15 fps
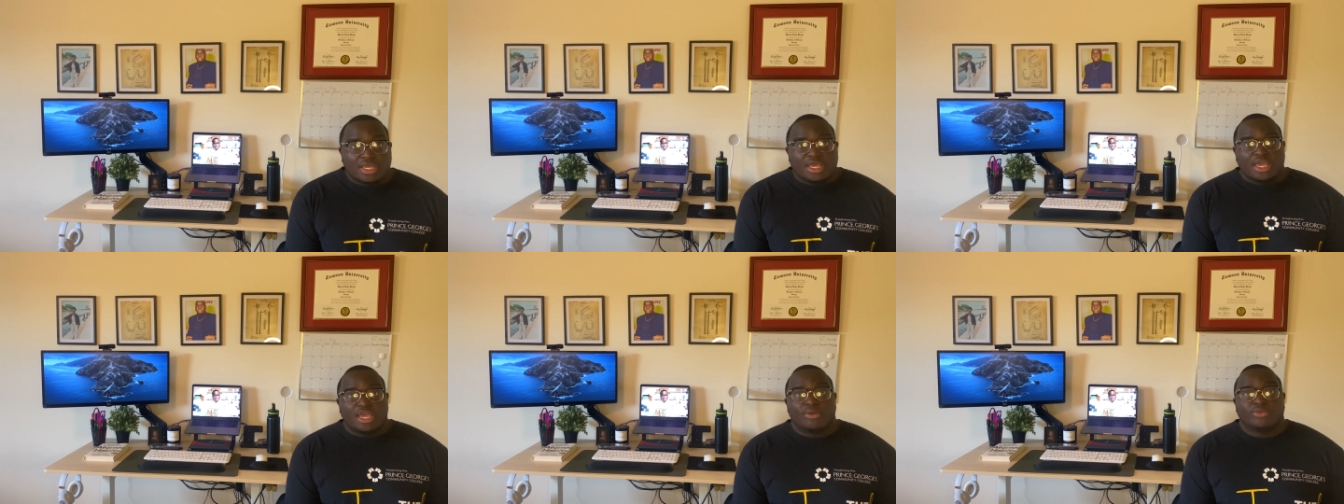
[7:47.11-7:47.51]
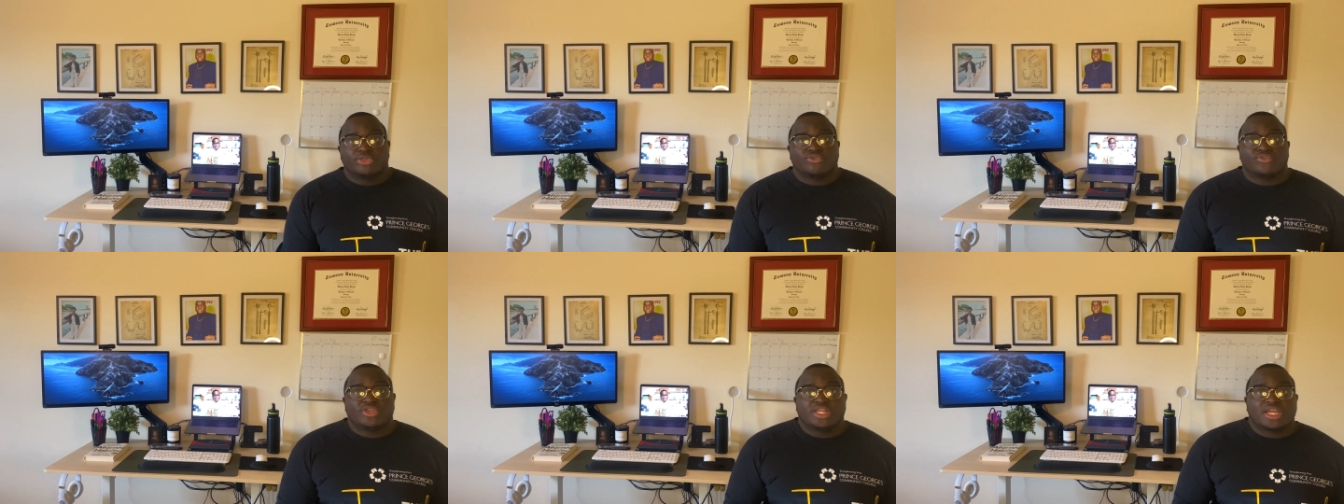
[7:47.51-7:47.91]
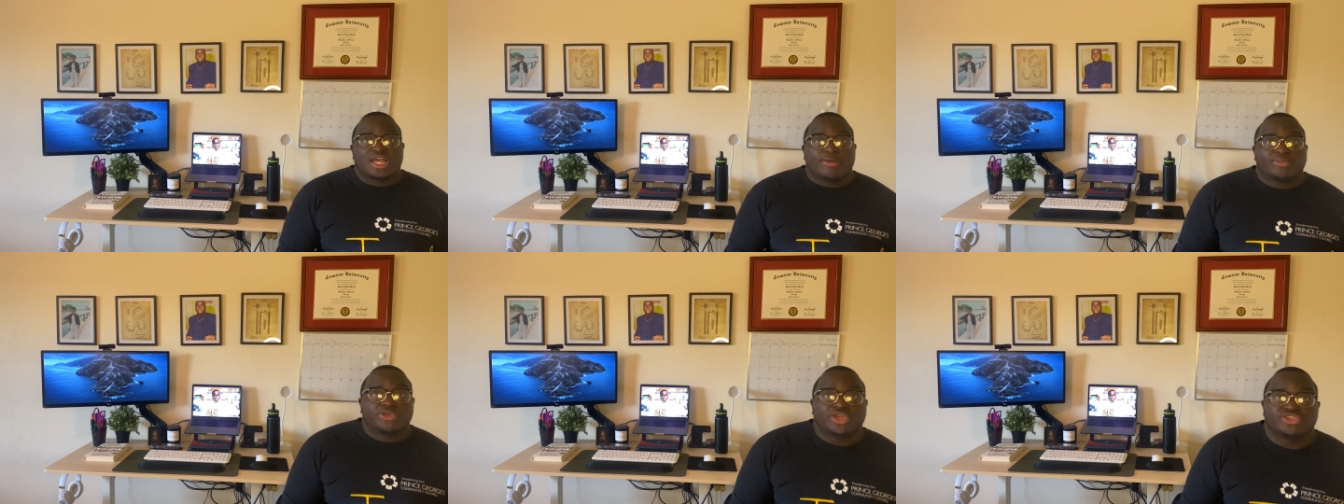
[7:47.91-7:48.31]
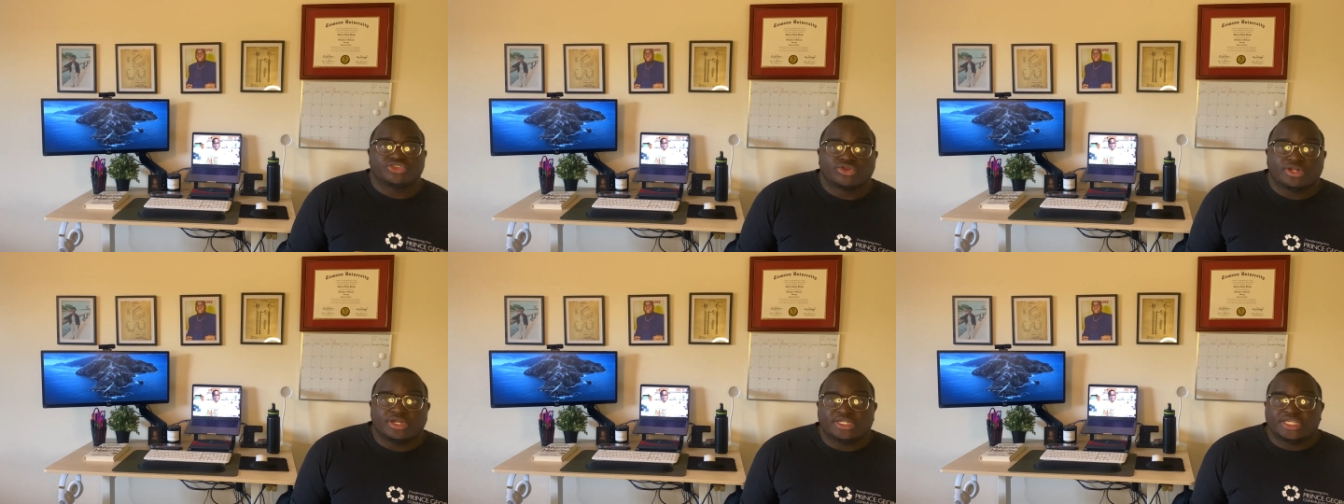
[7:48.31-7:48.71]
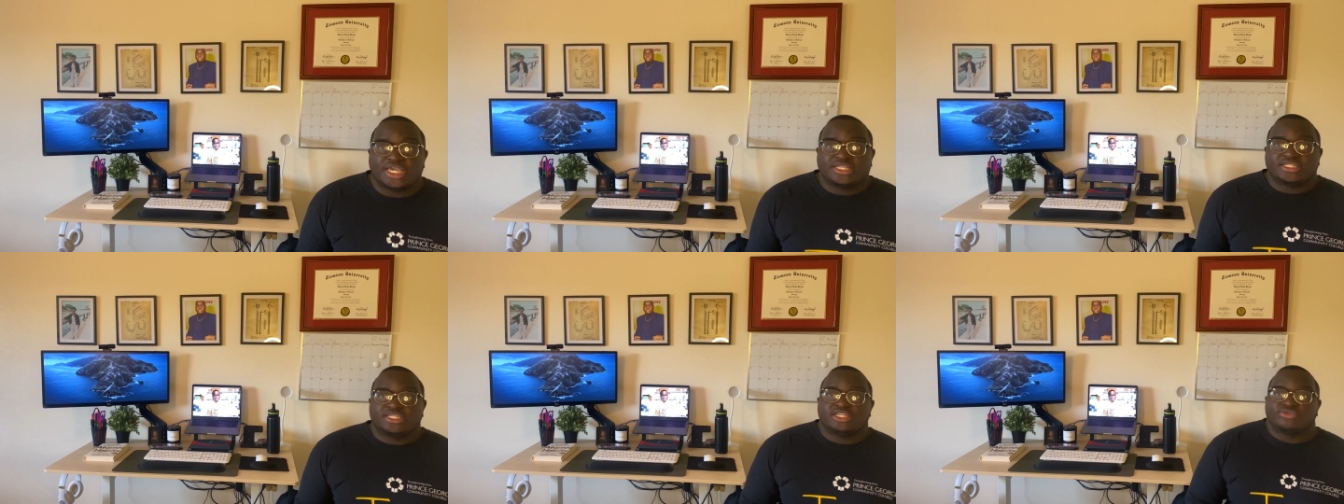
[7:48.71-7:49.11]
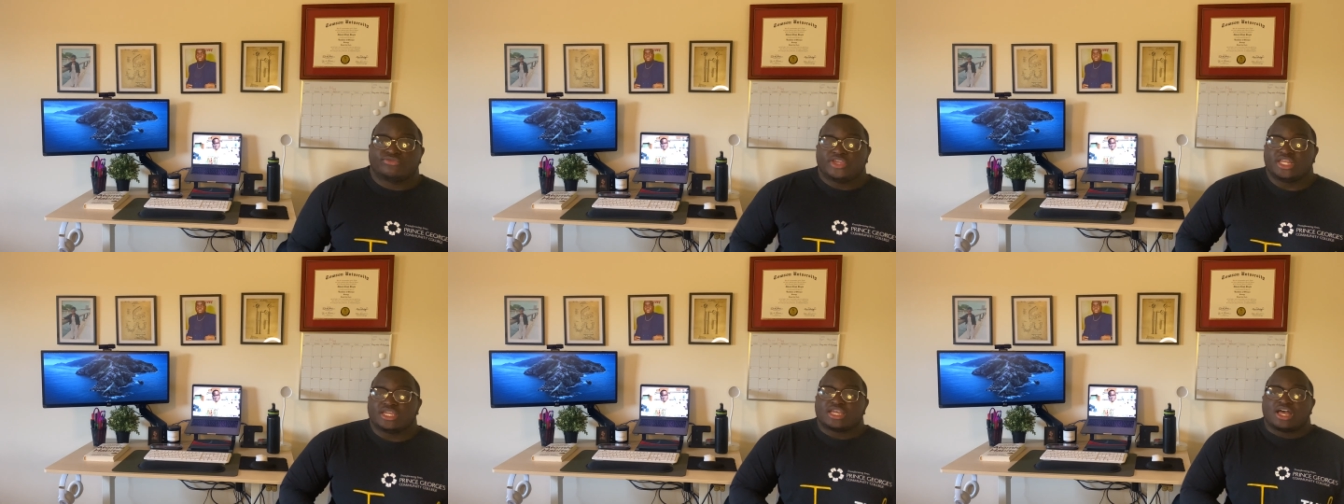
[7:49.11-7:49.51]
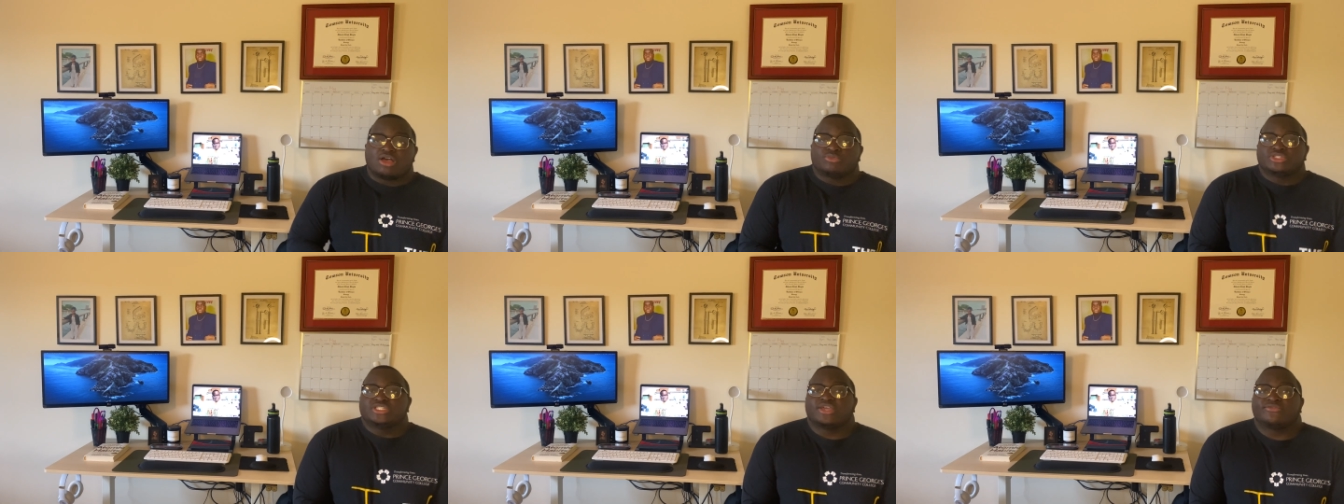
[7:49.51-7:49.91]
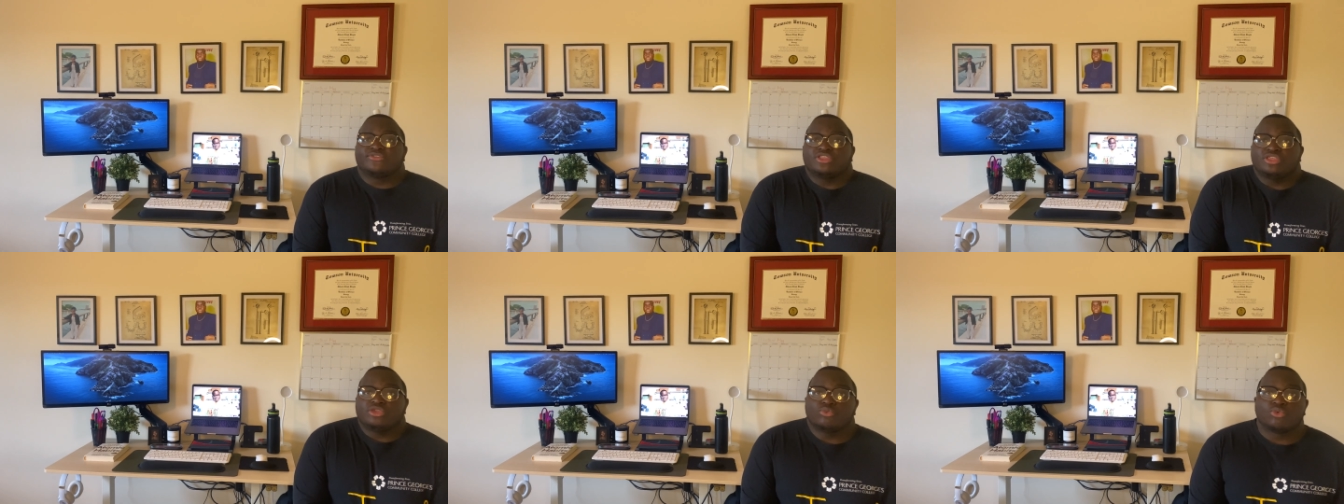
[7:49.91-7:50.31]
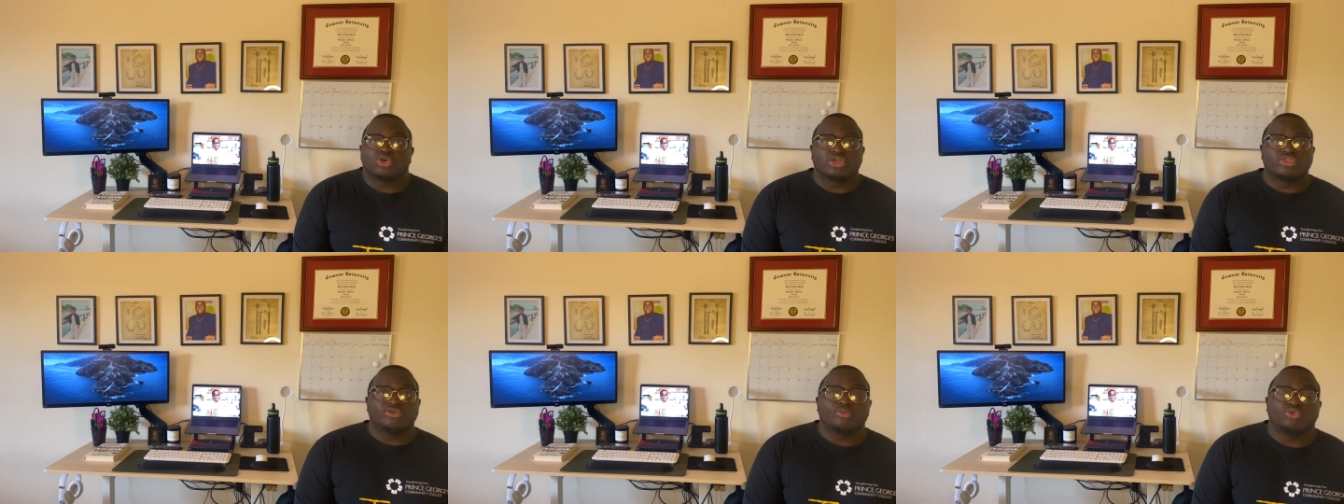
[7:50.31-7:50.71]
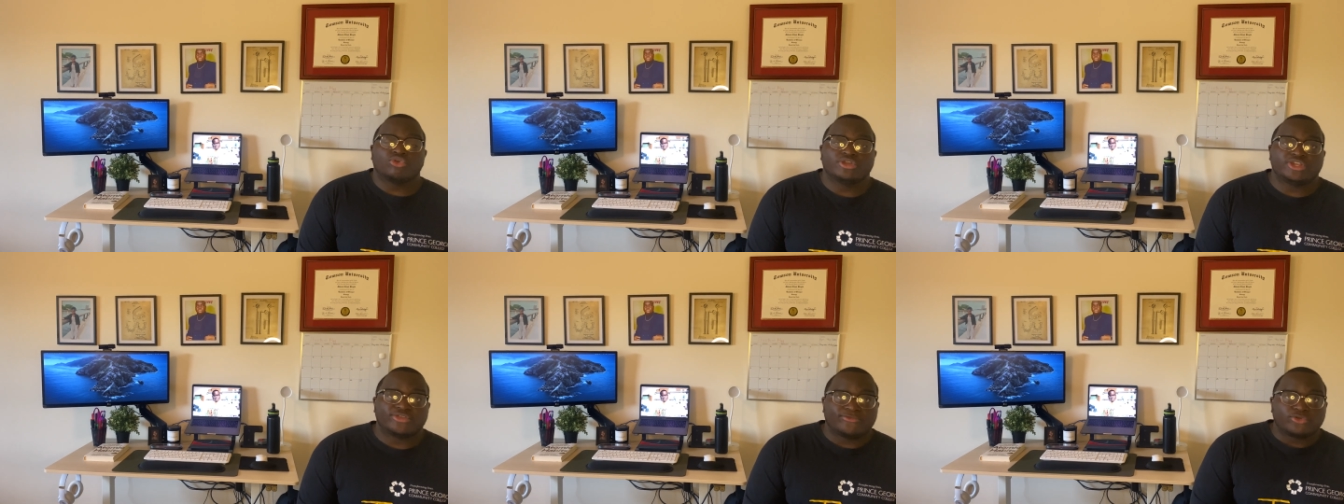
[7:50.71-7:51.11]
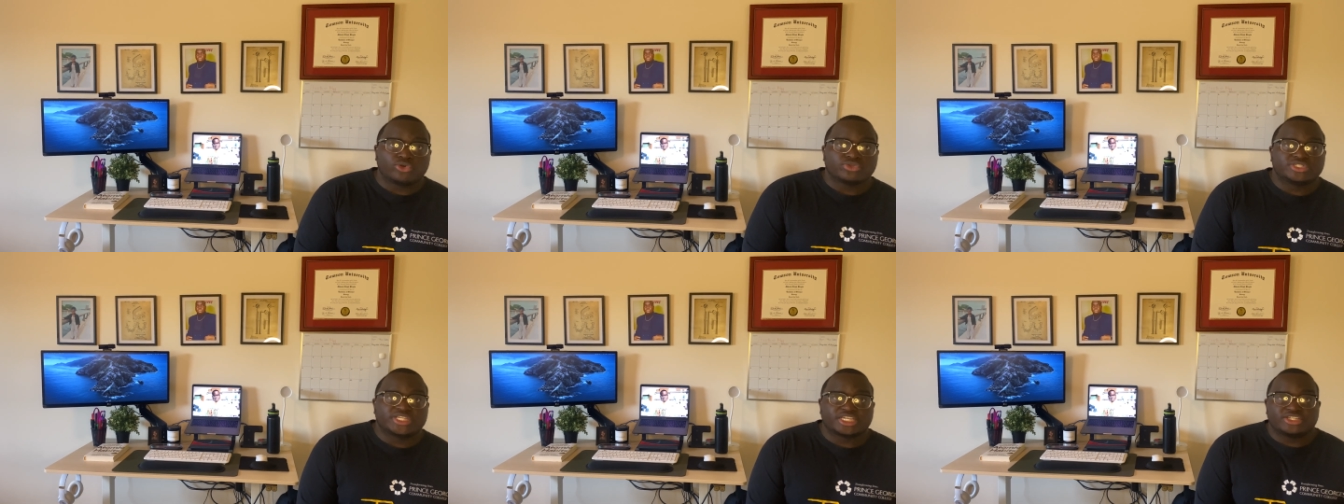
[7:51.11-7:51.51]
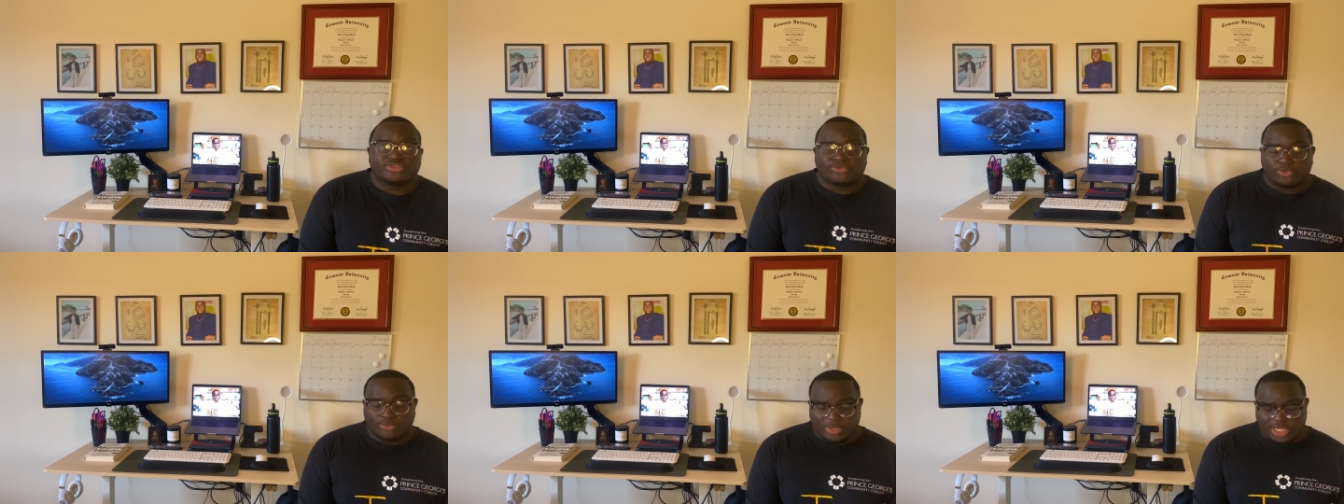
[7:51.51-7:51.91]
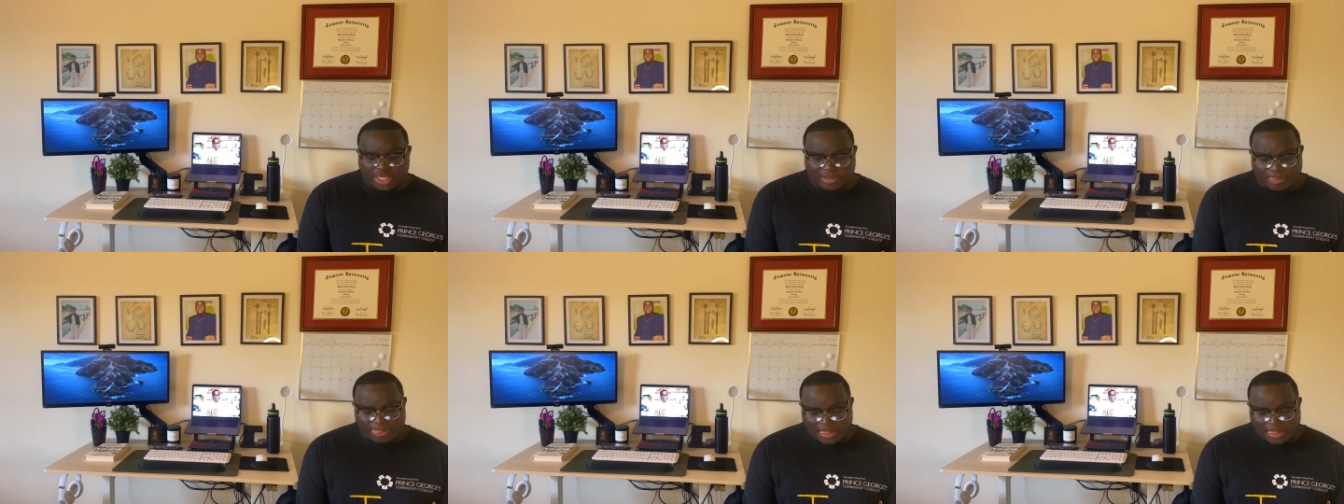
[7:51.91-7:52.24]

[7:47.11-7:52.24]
and with the reading comprehension on D A T, reading comp was definitely one of the more difficult sections for me